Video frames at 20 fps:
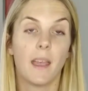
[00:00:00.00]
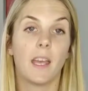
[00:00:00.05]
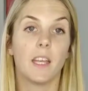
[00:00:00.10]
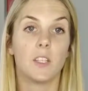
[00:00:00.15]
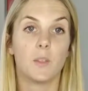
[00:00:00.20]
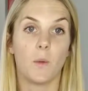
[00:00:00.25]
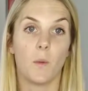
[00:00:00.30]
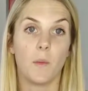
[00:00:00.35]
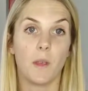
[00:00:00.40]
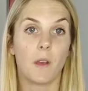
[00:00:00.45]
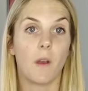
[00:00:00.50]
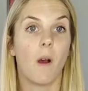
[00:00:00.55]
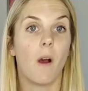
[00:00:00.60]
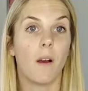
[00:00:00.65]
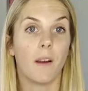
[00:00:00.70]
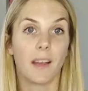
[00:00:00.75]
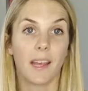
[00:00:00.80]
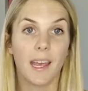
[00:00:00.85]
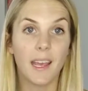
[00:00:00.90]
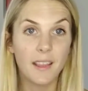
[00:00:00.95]
It's when we
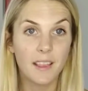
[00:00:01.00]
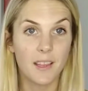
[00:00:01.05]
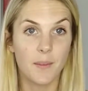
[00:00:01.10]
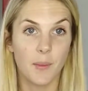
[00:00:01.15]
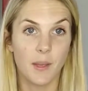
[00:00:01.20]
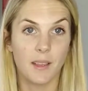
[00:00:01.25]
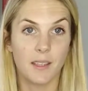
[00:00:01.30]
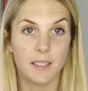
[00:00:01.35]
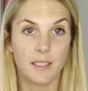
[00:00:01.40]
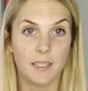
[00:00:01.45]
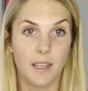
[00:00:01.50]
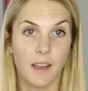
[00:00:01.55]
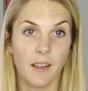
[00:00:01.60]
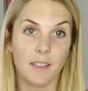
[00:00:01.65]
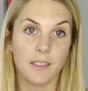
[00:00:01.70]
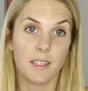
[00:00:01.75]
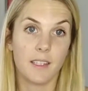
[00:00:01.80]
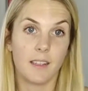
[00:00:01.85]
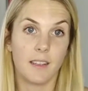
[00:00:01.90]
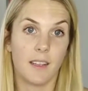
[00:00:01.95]
can't get them in the
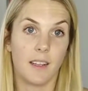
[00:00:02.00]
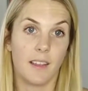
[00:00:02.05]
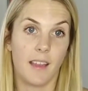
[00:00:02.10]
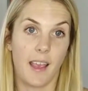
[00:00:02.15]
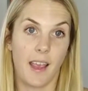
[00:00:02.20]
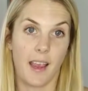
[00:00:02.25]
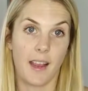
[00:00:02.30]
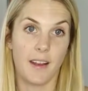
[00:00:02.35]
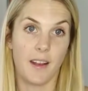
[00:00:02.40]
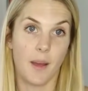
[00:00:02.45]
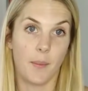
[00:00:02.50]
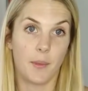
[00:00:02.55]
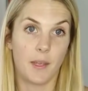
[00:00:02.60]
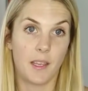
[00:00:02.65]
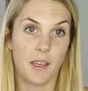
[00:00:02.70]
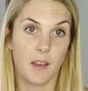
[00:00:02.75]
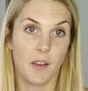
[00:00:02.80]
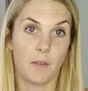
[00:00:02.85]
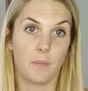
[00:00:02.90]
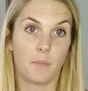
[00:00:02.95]
cells that they end up
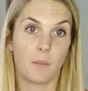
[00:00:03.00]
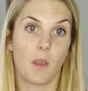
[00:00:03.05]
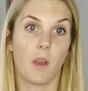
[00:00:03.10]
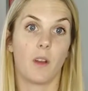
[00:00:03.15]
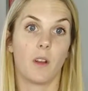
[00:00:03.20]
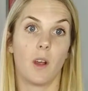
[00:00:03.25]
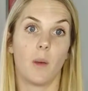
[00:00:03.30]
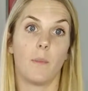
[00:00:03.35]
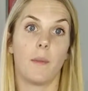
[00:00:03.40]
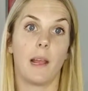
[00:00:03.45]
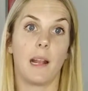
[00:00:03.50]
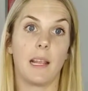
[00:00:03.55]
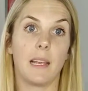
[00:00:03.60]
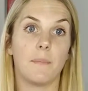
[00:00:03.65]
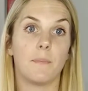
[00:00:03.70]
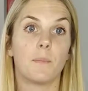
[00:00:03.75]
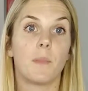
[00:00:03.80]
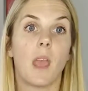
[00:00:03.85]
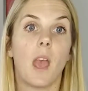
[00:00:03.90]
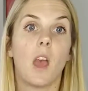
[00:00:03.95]
here on our belly.
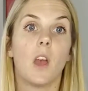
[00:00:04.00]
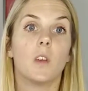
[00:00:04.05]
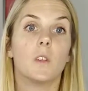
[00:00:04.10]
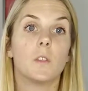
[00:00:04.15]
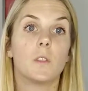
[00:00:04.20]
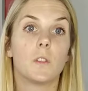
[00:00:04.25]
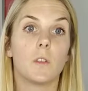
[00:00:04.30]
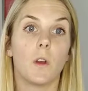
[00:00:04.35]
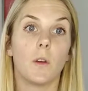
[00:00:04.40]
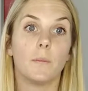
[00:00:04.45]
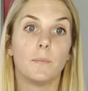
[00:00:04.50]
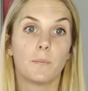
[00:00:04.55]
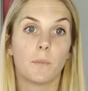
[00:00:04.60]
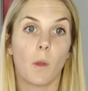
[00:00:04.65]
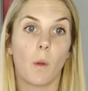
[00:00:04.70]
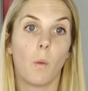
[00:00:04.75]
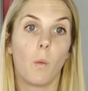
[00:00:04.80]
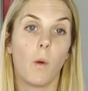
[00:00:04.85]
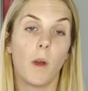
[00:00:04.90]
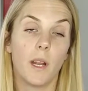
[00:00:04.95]
So
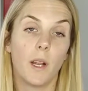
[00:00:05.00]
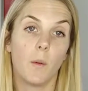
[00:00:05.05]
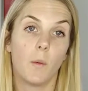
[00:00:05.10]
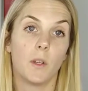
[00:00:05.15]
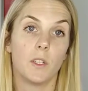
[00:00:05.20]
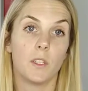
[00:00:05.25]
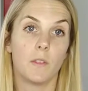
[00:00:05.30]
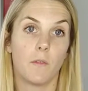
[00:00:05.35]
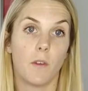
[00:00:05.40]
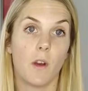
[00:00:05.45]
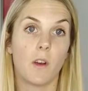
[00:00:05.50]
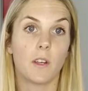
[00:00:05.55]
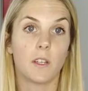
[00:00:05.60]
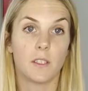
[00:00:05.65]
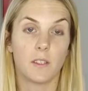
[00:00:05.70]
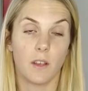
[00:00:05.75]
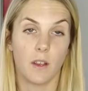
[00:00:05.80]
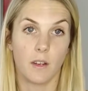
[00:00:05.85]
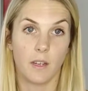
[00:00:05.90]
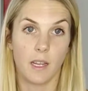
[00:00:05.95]
what I want to
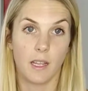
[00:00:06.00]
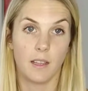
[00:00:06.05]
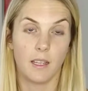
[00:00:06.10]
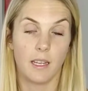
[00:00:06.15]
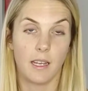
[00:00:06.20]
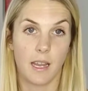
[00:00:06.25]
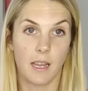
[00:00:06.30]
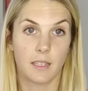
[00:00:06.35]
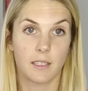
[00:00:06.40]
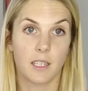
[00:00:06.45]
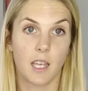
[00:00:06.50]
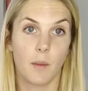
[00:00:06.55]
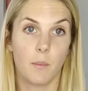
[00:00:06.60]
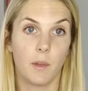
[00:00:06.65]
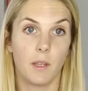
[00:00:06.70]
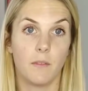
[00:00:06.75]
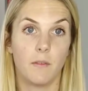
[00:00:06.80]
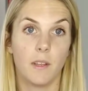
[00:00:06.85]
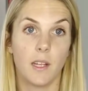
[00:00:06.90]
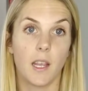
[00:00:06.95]
focus on in the next
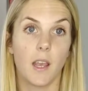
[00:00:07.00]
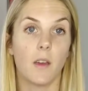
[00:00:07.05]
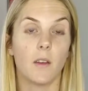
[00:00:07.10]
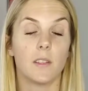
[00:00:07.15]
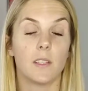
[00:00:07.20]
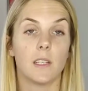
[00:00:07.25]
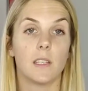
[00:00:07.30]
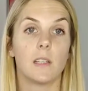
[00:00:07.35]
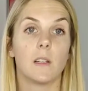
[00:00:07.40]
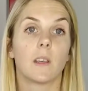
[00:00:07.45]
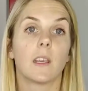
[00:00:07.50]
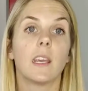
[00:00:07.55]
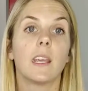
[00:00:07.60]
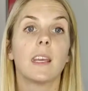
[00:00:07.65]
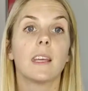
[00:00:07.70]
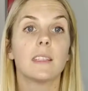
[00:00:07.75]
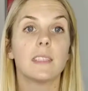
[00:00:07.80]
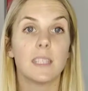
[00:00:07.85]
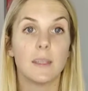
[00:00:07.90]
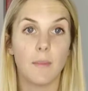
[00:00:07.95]
couple of videos is
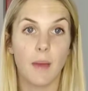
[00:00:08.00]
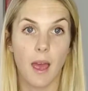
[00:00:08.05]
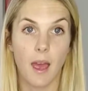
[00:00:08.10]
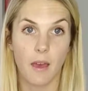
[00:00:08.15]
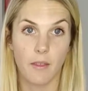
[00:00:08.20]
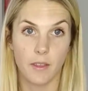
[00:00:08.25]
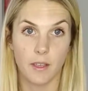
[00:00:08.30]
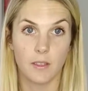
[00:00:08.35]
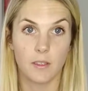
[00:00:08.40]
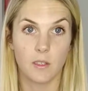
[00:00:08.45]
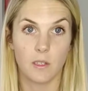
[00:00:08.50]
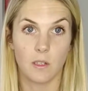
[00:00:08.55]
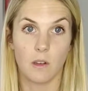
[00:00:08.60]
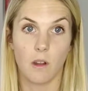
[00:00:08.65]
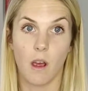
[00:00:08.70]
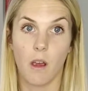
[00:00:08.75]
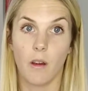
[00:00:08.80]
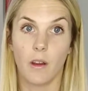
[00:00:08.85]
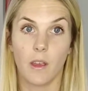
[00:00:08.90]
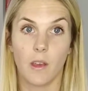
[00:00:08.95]
looking at some other
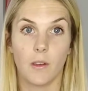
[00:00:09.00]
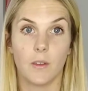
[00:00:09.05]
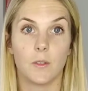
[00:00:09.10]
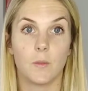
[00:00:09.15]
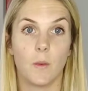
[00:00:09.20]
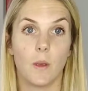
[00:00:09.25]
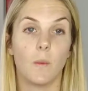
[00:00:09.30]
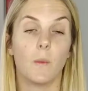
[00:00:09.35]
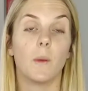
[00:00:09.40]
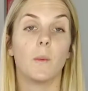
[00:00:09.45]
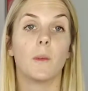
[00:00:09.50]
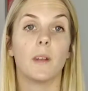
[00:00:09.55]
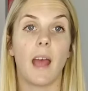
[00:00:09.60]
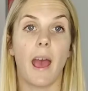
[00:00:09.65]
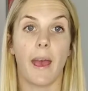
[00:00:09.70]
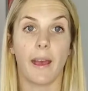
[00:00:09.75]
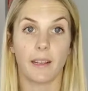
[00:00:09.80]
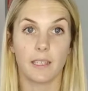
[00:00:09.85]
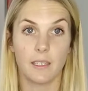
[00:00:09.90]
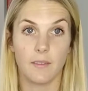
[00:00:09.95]
scenarios where we would
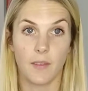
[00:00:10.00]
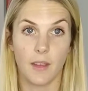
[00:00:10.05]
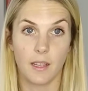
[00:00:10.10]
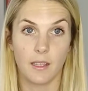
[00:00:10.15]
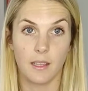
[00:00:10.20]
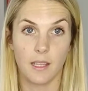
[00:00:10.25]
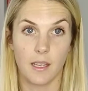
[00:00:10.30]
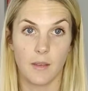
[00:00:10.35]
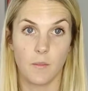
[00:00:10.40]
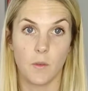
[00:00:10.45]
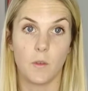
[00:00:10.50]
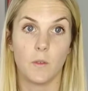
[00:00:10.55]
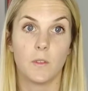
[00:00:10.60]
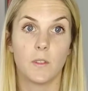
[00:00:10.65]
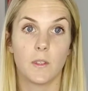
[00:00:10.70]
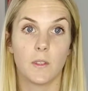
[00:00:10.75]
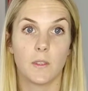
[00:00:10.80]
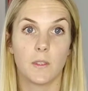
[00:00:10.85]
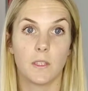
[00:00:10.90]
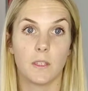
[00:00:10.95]
activate the immune
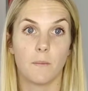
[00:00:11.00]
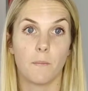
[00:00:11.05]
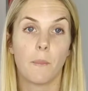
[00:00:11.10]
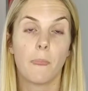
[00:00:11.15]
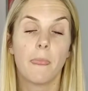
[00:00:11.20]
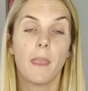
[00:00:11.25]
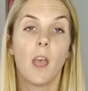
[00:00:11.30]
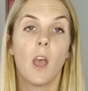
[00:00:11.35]
system.